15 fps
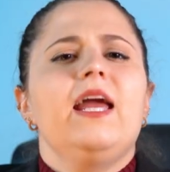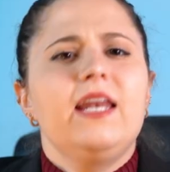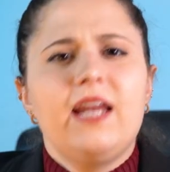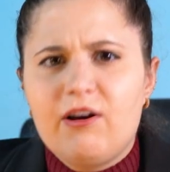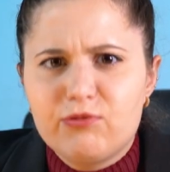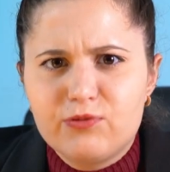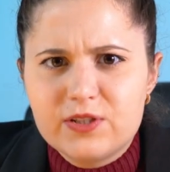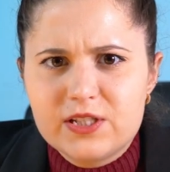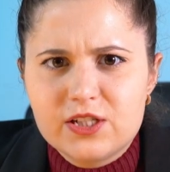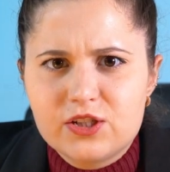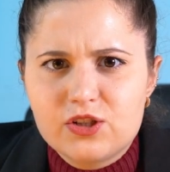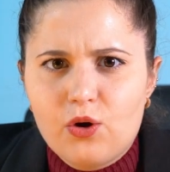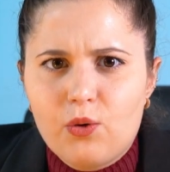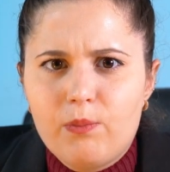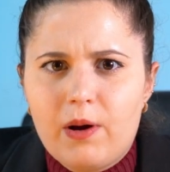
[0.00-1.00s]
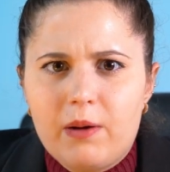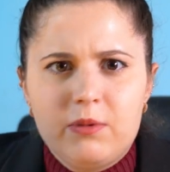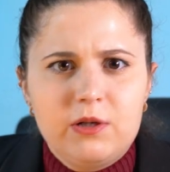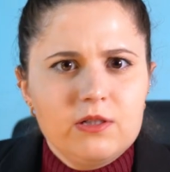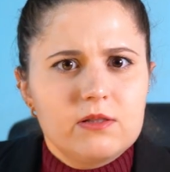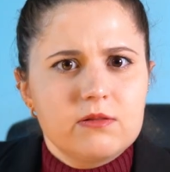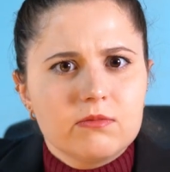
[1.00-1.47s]
Enough with the soap
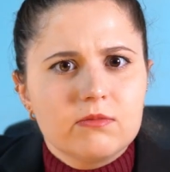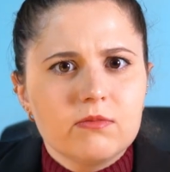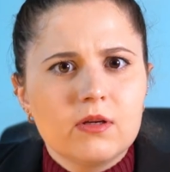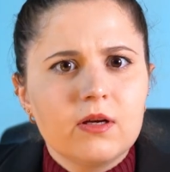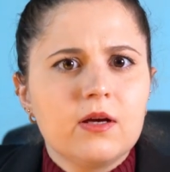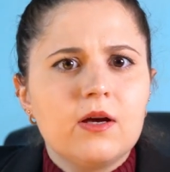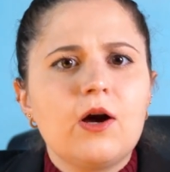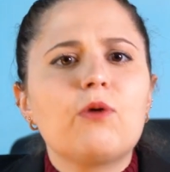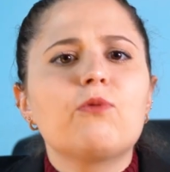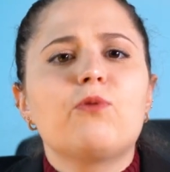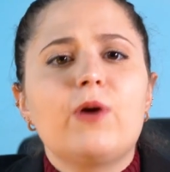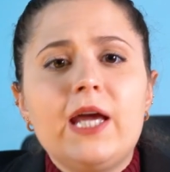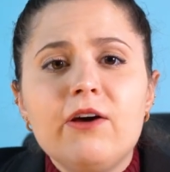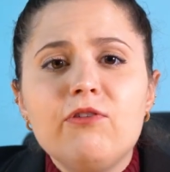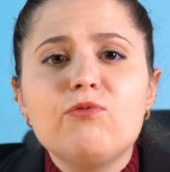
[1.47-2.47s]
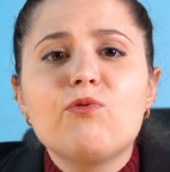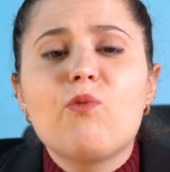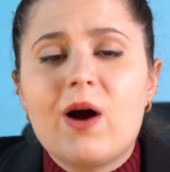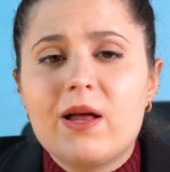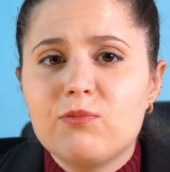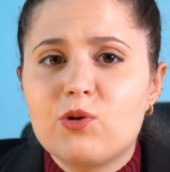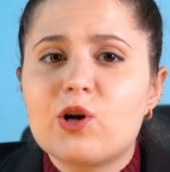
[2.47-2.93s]
bubbles. We have
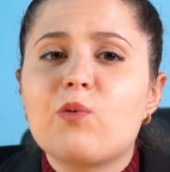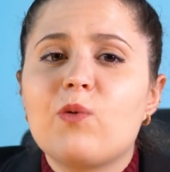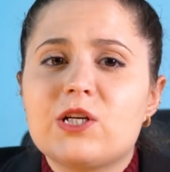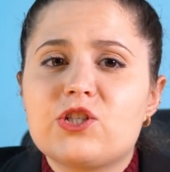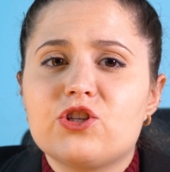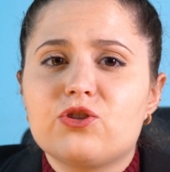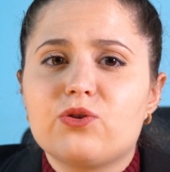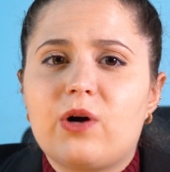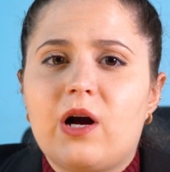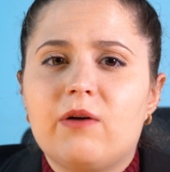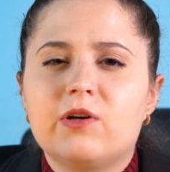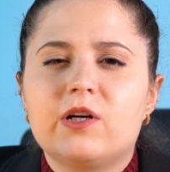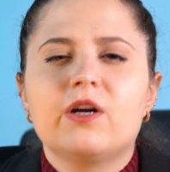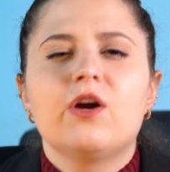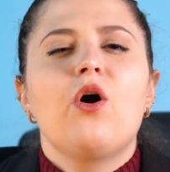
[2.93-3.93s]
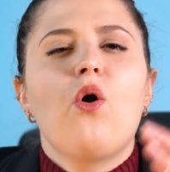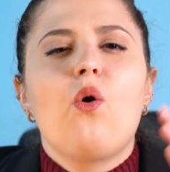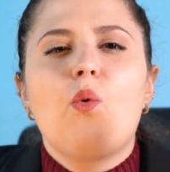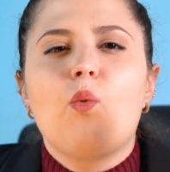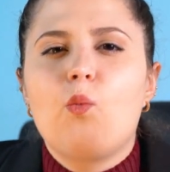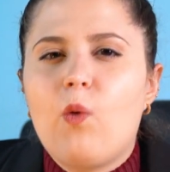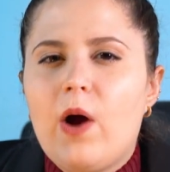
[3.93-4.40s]
one more question to cover.
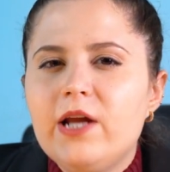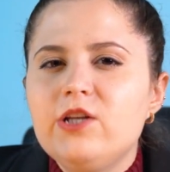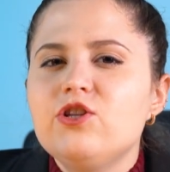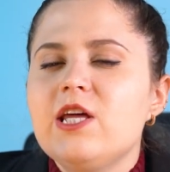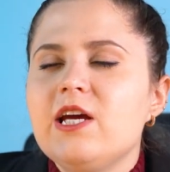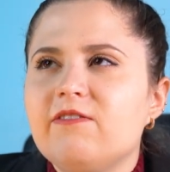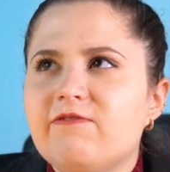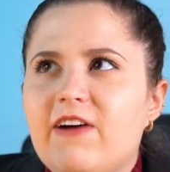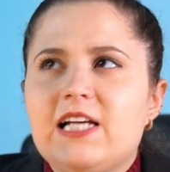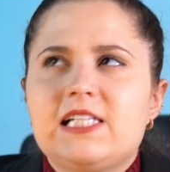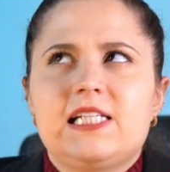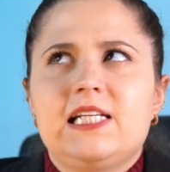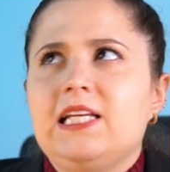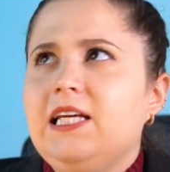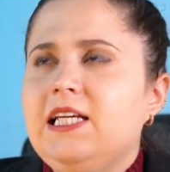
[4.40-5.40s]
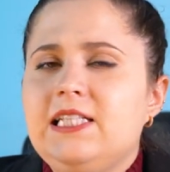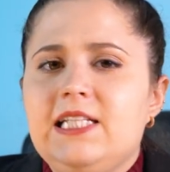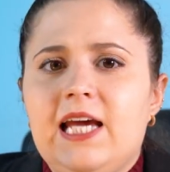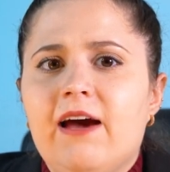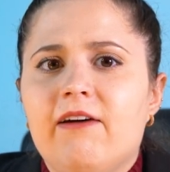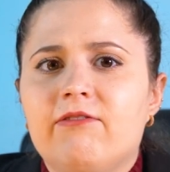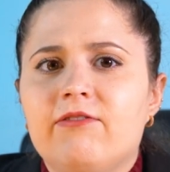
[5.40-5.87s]
Why do they invest in
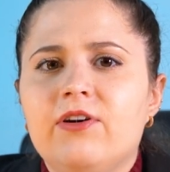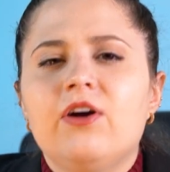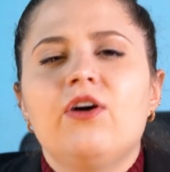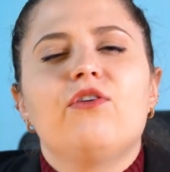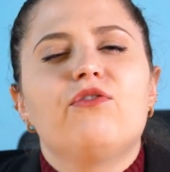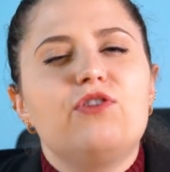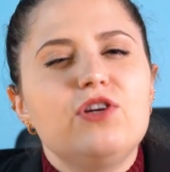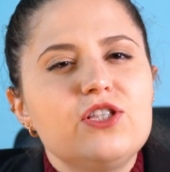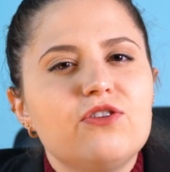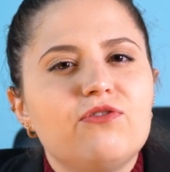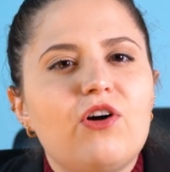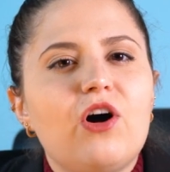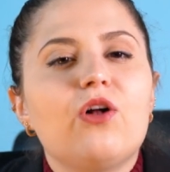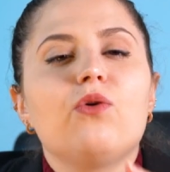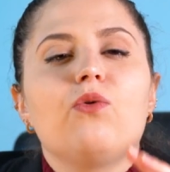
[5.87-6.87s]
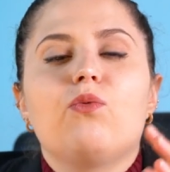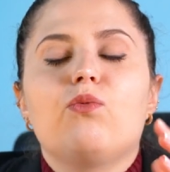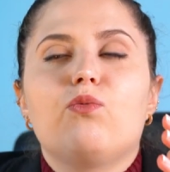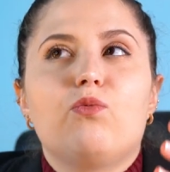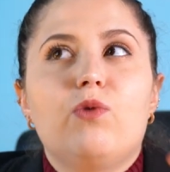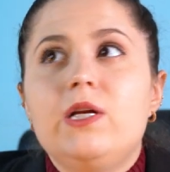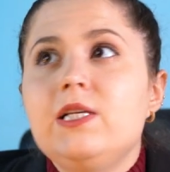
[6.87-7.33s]
ETF? First of all,
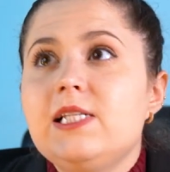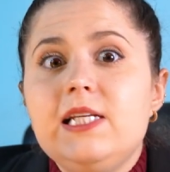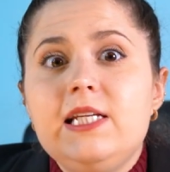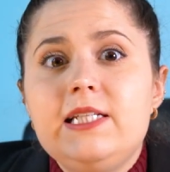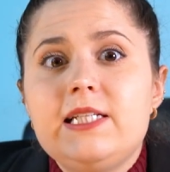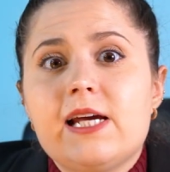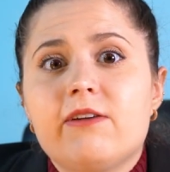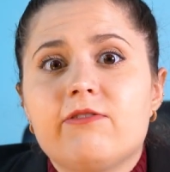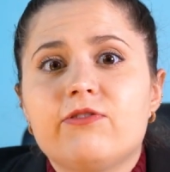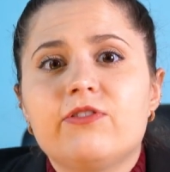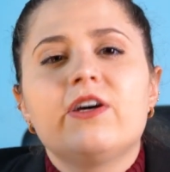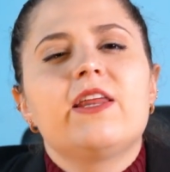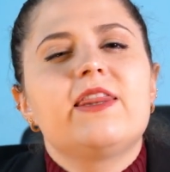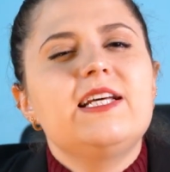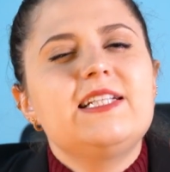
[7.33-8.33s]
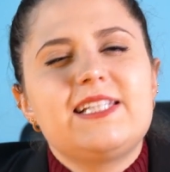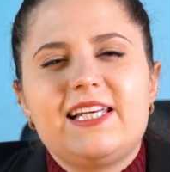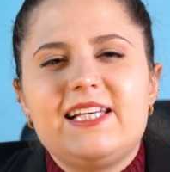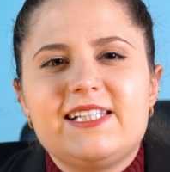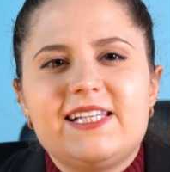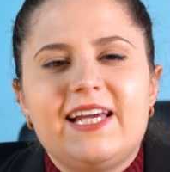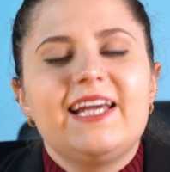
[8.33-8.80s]
what is ETF? That's
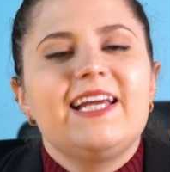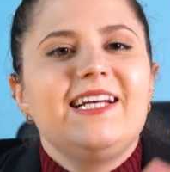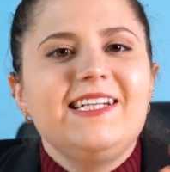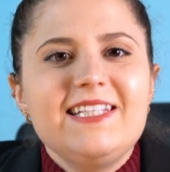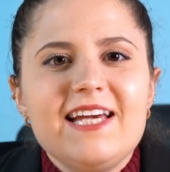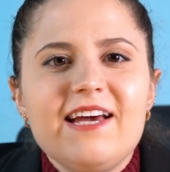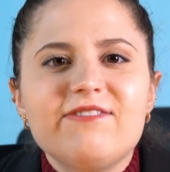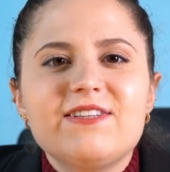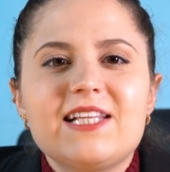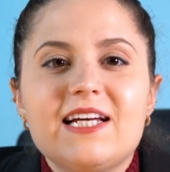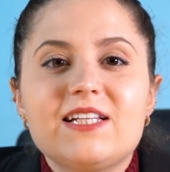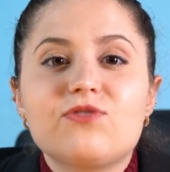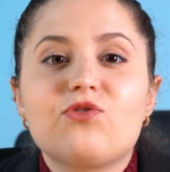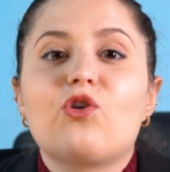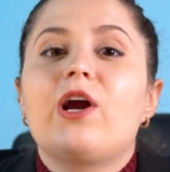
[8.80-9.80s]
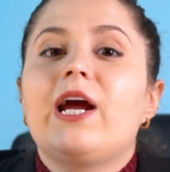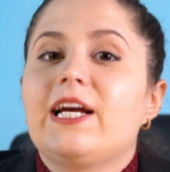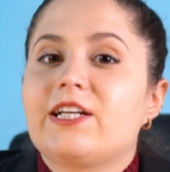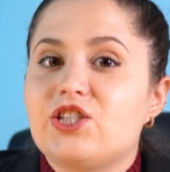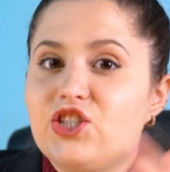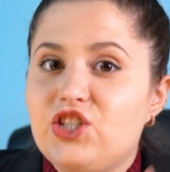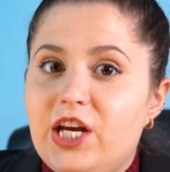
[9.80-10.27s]
easy. ETF stands for
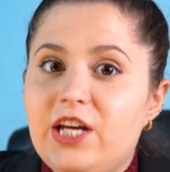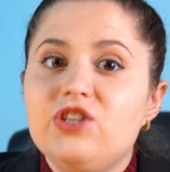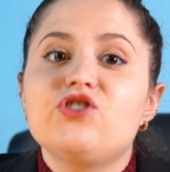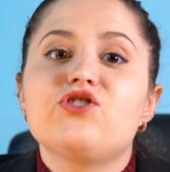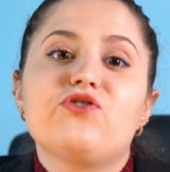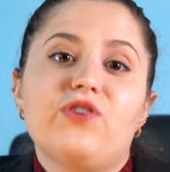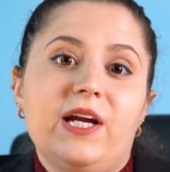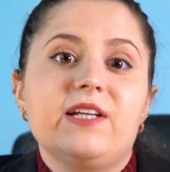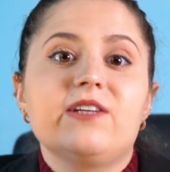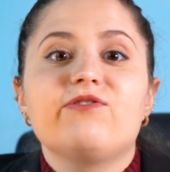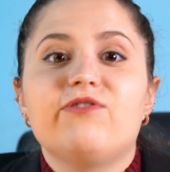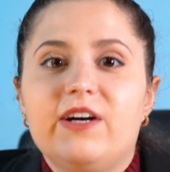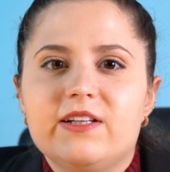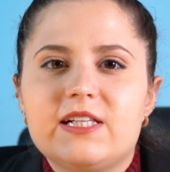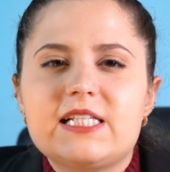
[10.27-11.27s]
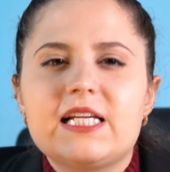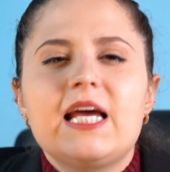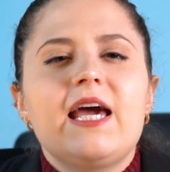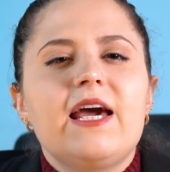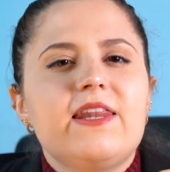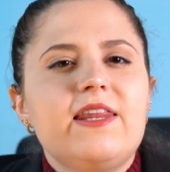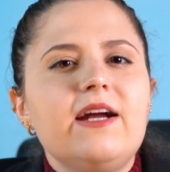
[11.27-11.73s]
Exchange Traded Funds.
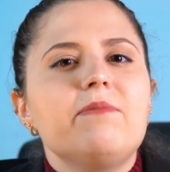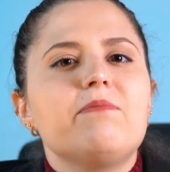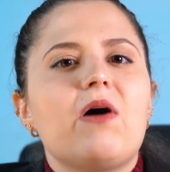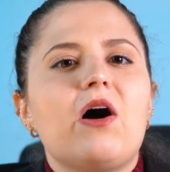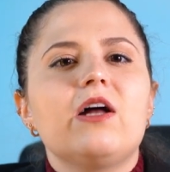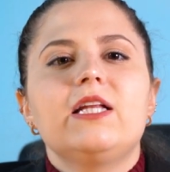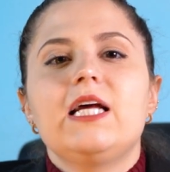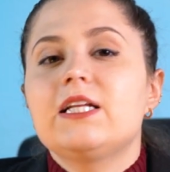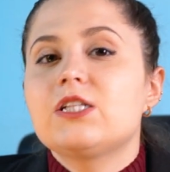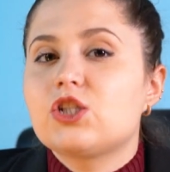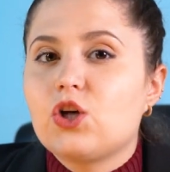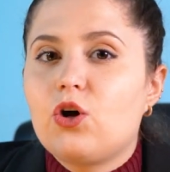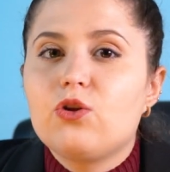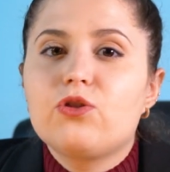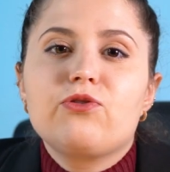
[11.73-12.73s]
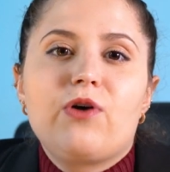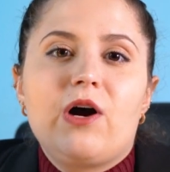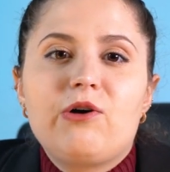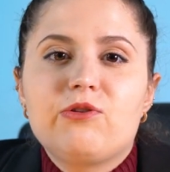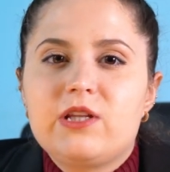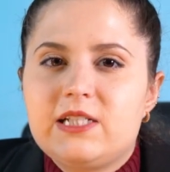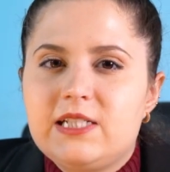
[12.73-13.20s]
They're bought and sold
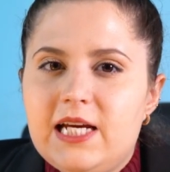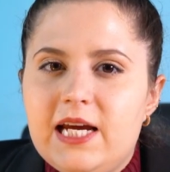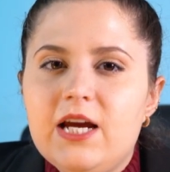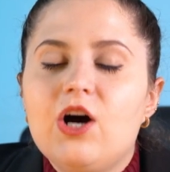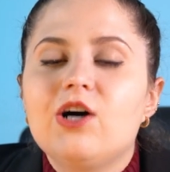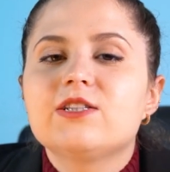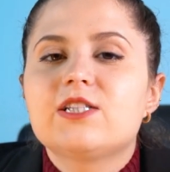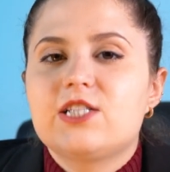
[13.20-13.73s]
throughout the day on